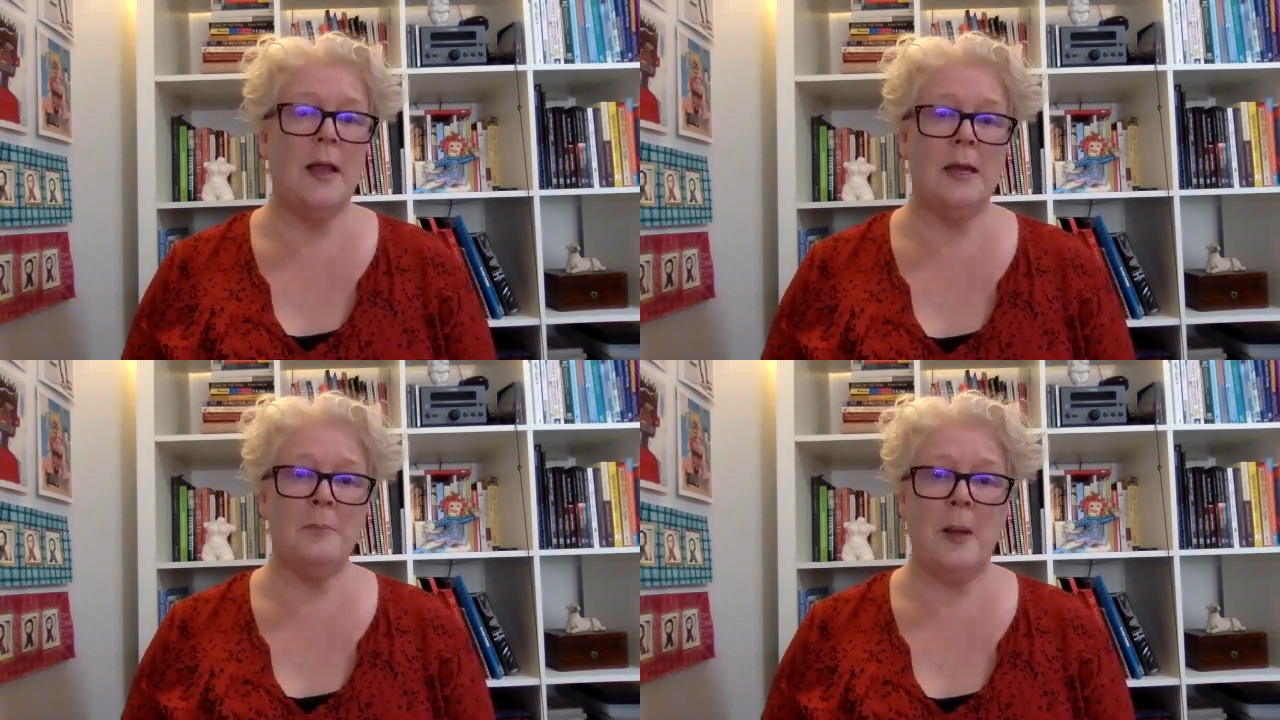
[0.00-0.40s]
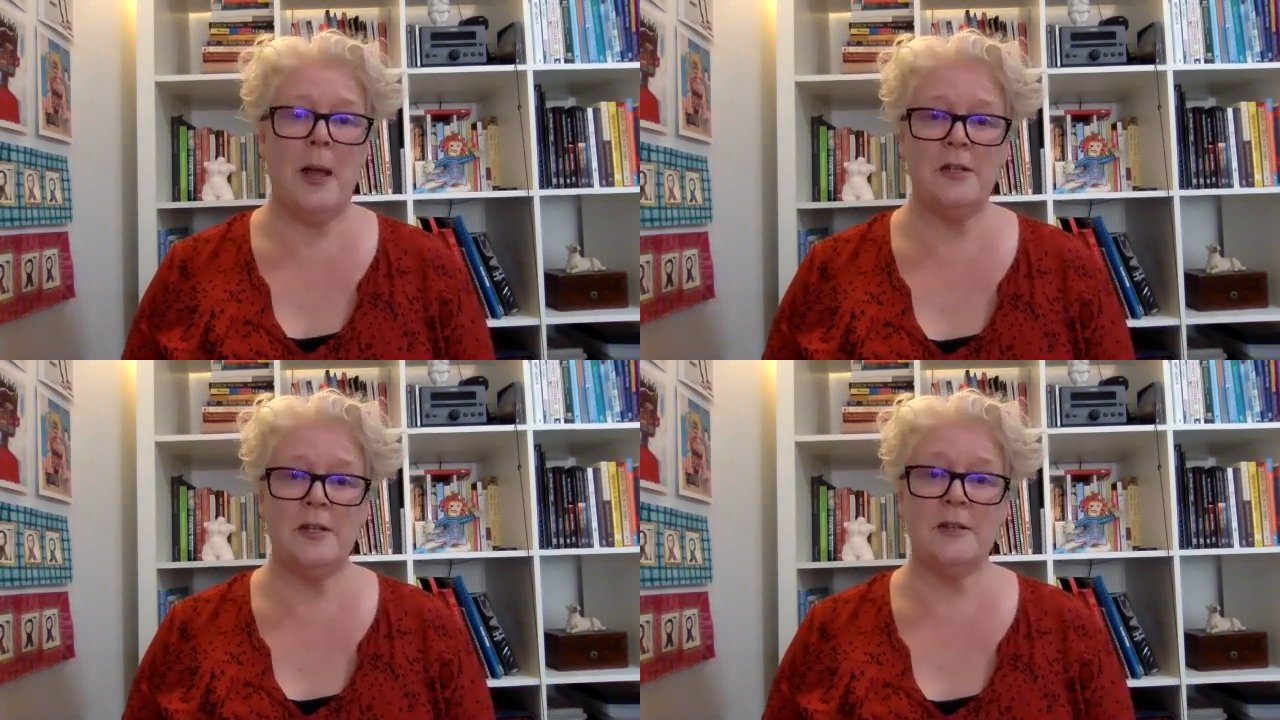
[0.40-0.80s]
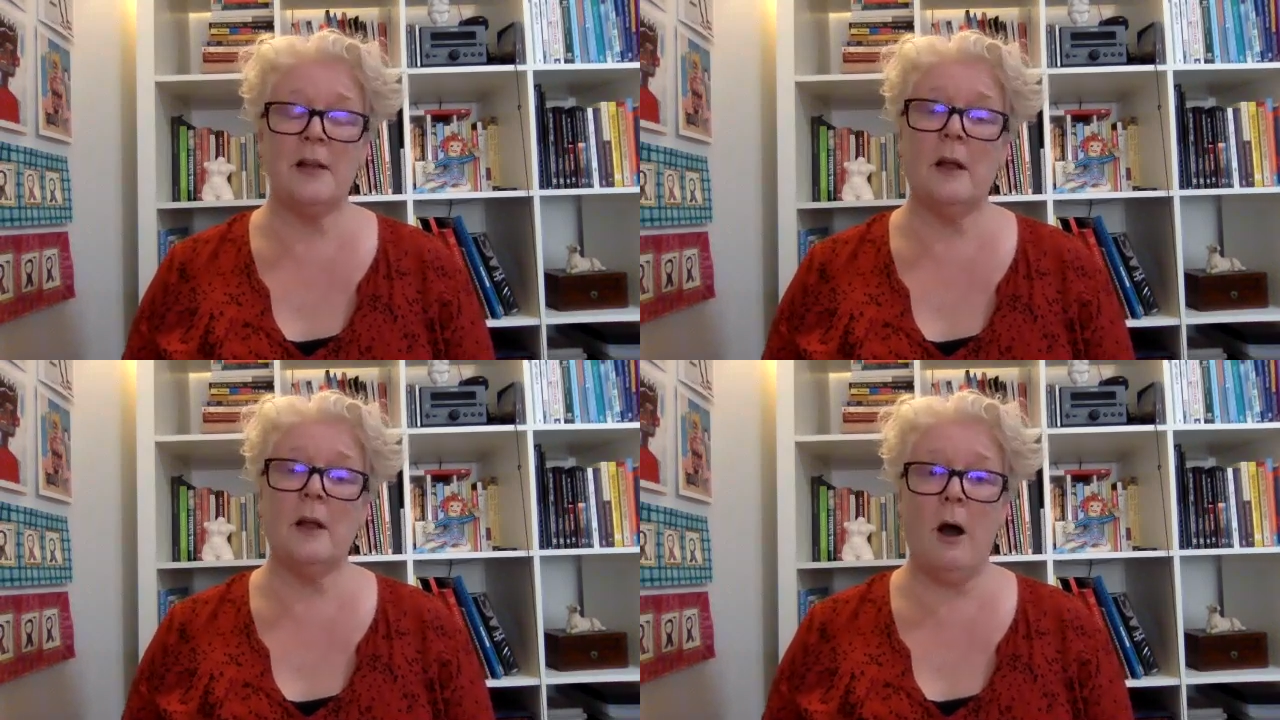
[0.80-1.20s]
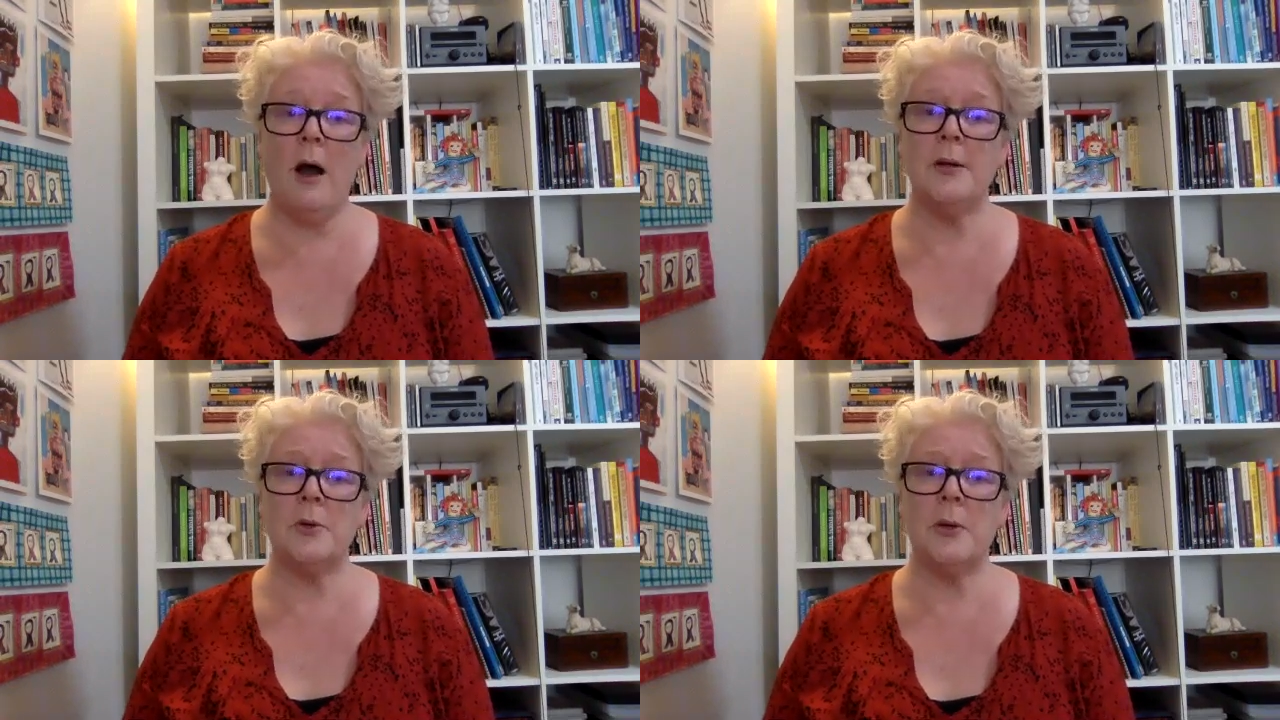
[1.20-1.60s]
inpatient
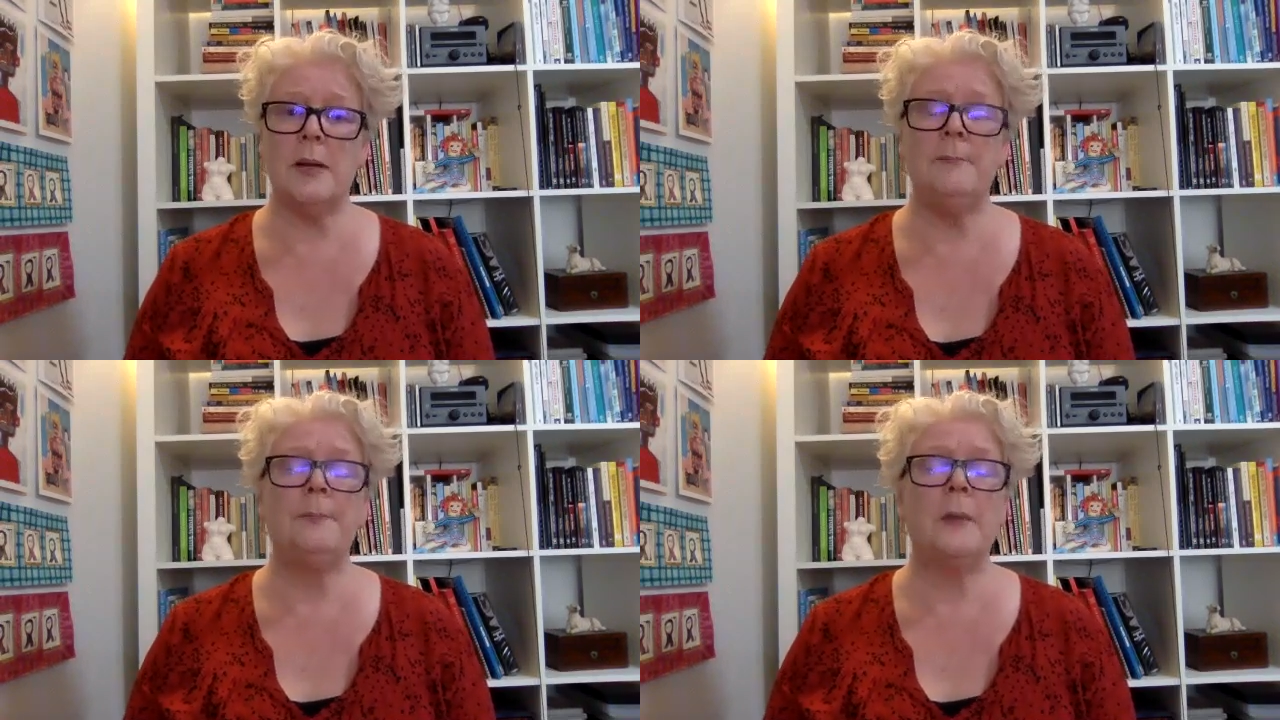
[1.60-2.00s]
psychiatry,